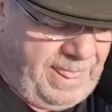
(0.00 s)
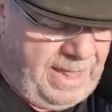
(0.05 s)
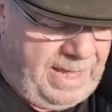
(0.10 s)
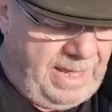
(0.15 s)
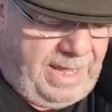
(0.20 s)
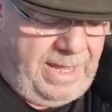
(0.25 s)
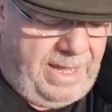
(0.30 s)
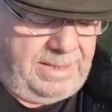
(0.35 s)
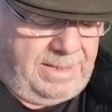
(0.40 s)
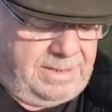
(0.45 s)

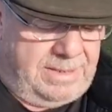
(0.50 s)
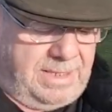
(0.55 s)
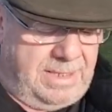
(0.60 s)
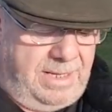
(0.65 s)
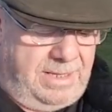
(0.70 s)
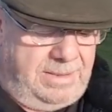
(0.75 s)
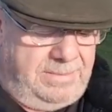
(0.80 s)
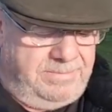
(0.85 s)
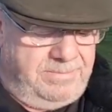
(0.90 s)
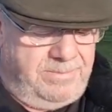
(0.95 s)
And
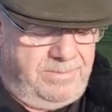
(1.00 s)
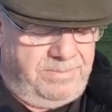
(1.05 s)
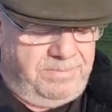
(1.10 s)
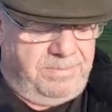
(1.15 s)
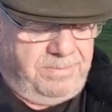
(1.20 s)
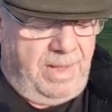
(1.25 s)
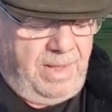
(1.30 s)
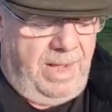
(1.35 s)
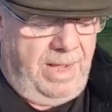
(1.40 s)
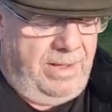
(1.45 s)

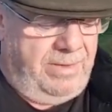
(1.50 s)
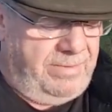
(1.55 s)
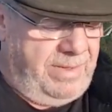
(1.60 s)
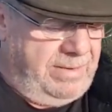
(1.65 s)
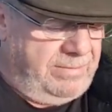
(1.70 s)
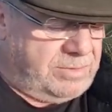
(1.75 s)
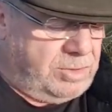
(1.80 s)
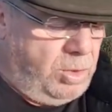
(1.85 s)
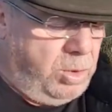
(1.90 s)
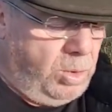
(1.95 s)

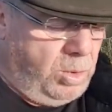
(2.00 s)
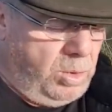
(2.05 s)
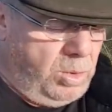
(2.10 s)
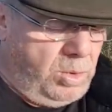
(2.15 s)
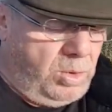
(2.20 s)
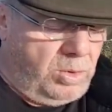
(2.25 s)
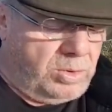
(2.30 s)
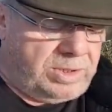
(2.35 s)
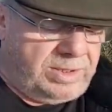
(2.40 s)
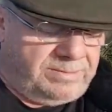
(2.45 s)
they've
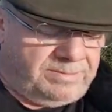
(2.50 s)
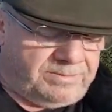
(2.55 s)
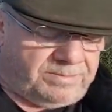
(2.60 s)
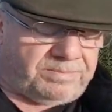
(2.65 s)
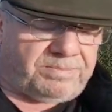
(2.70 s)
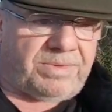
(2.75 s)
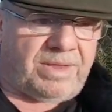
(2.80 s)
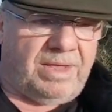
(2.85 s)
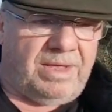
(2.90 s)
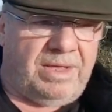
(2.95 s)
called
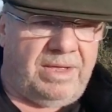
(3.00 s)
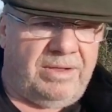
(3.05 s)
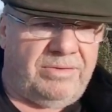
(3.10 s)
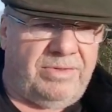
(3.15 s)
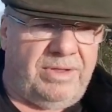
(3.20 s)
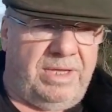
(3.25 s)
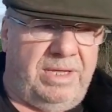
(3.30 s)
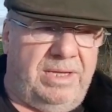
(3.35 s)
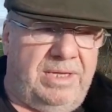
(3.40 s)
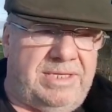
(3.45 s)

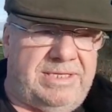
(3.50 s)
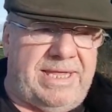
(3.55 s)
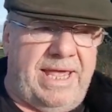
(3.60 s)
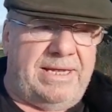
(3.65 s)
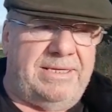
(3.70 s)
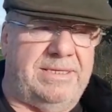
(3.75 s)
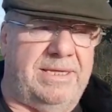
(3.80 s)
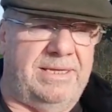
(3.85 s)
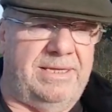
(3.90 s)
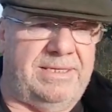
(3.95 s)
the
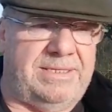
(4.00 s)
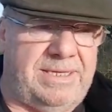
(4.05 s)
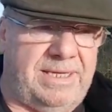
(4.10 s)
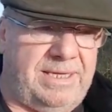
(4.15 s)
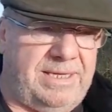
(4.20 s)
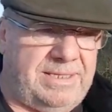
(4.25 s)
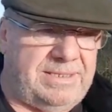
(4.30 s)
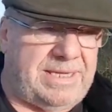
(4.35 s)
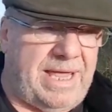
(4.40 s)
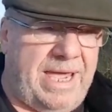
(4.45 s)

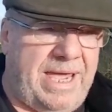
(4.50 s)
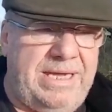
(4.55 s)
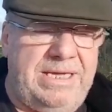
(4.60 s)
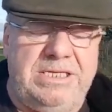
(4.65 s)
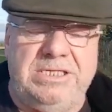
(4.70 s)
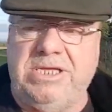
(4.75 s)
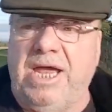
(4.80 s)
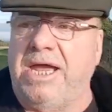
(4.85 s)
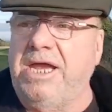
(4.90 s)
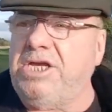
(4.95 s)
sentences
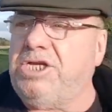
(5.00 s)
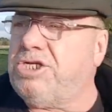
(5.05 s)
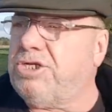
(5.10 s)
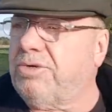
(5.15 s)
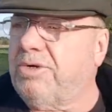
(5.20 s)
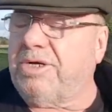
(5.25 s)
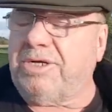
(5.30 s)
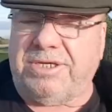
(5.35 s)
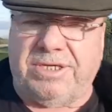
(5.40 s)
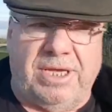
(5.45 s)
a
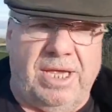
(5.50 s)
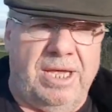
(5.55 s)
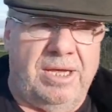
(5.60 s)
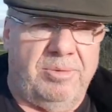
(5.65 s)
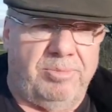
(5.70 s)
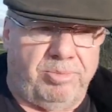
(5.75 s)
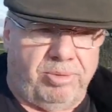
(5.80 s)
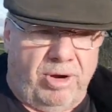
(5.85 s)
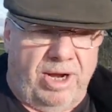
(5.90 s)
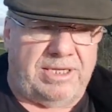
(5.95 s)
dangerous
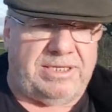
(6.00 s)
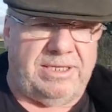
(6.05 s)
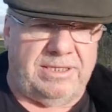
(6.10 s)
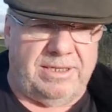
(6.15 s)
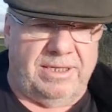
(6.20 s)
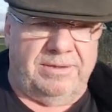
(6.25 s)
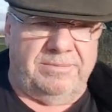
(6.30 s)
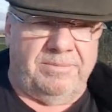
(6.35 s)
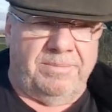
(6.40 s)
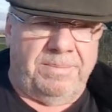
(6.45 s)

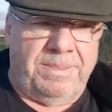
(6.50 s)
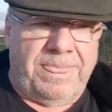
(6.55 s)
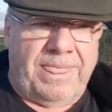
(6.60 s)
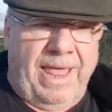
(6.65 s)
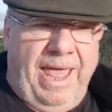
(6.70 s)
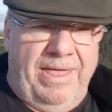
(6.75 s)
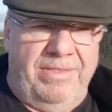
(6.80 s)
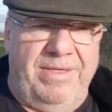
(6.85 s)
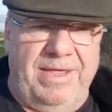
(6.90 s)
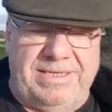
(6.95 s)
precedent.
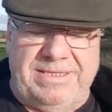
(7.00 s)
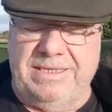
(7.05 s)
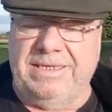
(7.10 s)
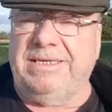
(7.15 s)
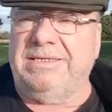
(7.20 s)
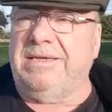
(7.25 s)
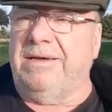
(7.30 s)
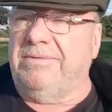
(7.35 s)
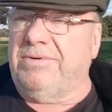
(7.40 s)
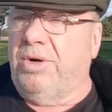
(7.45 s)
And this
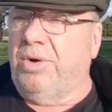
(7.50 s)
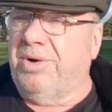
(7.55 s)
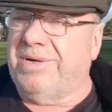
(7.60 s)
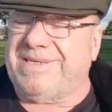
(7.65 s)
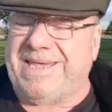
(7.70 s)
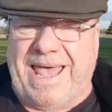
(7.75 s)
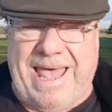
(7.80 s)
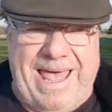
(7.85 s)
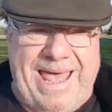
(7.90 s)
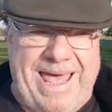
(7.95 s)
is, of
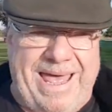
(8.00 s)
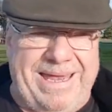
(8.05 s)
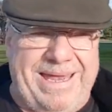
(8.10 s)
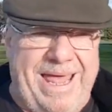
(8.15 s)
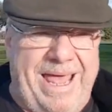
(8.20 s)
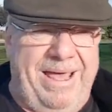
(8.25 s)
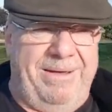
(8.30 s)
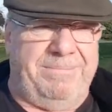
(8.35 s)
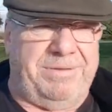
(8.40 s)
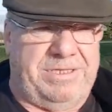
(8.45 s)
course,
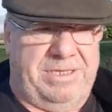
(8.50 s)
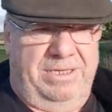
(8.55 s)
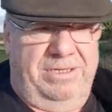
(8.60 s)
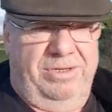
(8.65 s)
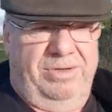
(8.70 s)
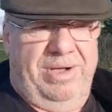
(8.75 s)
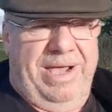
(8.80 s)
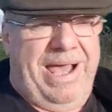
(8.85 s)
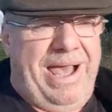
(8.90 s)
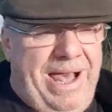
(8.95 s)
an
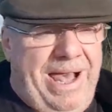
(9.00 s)
absolute